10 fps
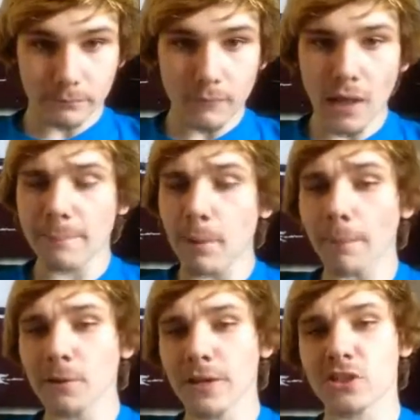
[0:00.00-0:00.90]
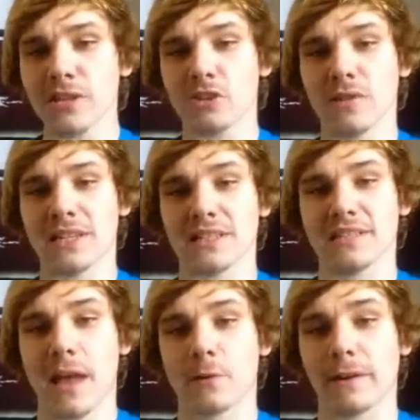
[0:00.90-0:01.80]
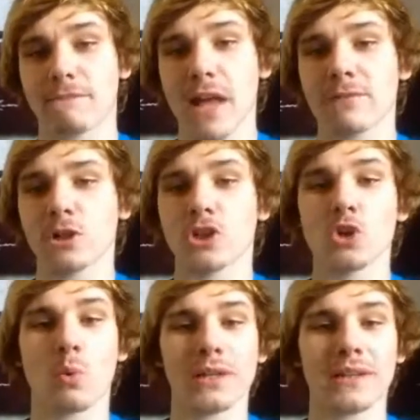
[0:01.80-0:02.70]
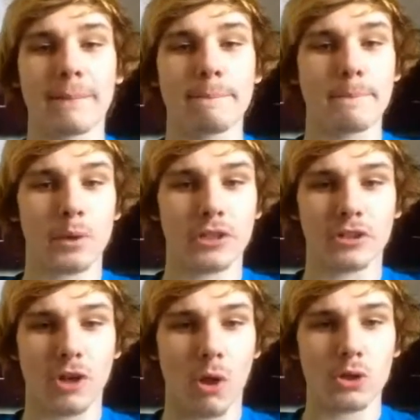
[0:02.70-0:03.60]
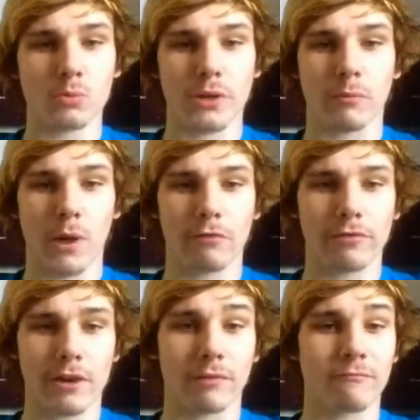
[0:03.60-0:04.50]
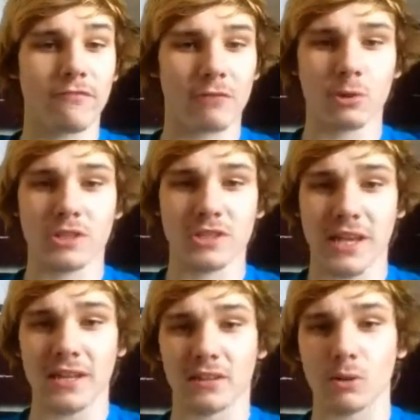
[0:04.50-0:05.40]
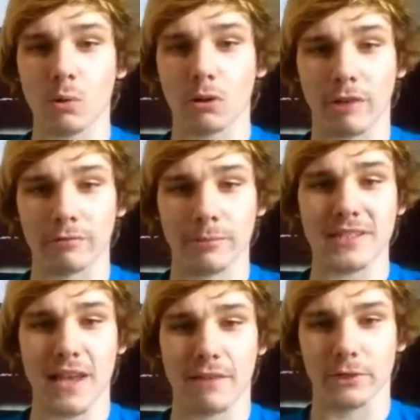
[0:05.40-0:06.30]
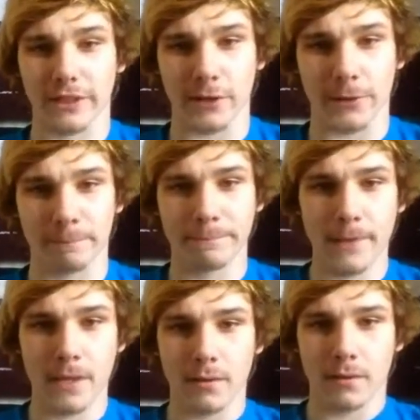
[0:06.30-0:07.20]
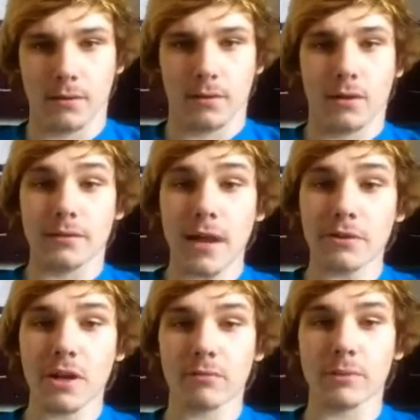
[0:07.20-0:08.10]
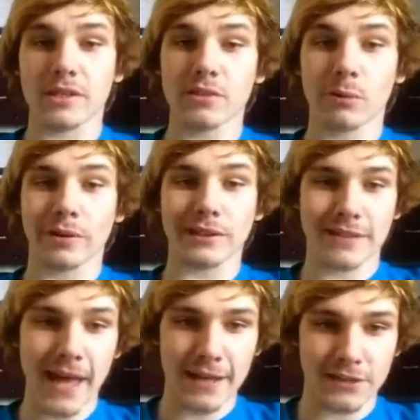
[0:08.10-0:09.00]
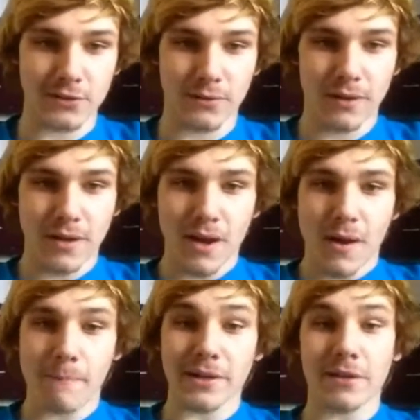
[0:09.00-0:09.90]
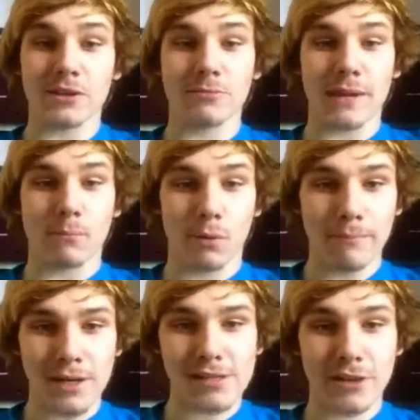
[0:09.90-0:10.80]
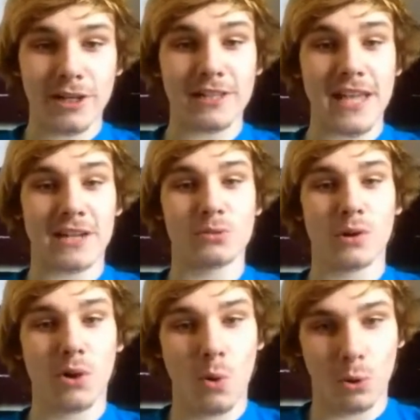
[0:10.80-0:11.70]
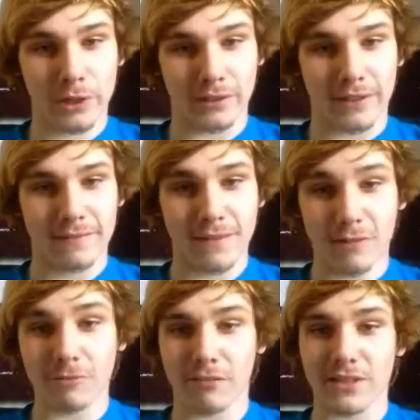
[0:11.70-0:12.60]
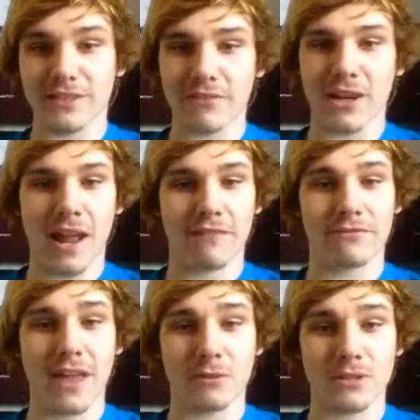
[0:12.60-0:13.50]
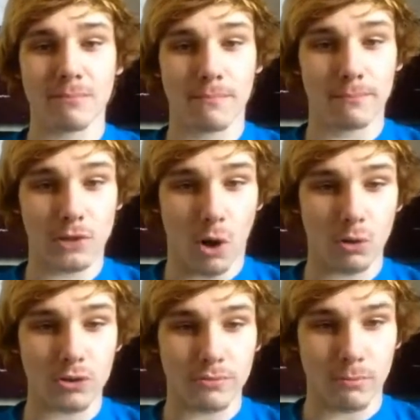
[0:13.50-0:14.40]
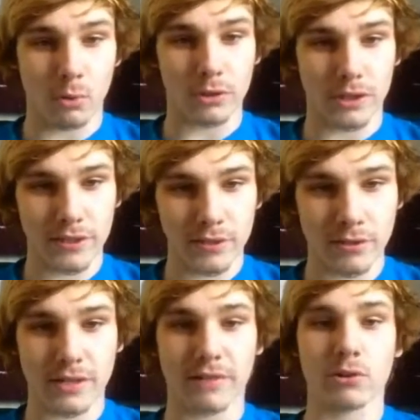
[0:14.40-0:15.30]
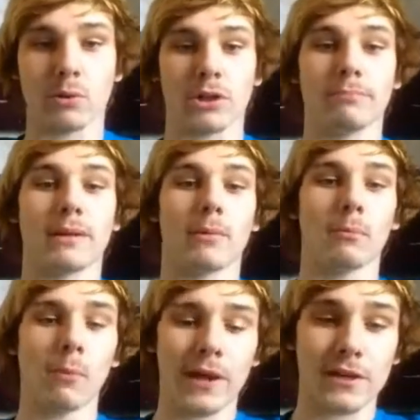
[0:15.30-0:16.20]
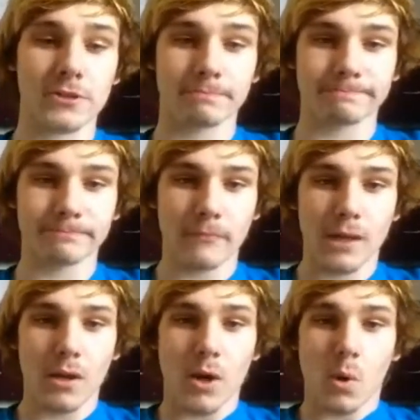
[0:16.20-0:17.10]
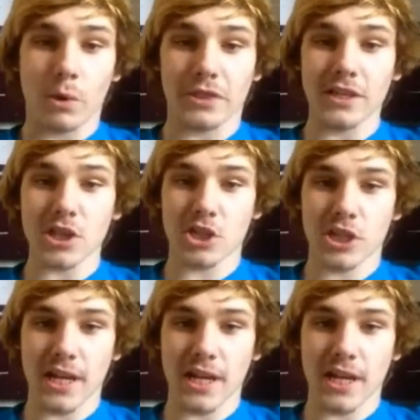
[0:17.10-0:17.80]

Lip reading: A population that drains a staggering $529 billion worth of welfare from federal, state, and local governments every year. Now the government is still going to tax you, but now that you make more money, they're going to tax you accordingly. Roughly $7,500 more a year than if you earn minimum wage. With each educated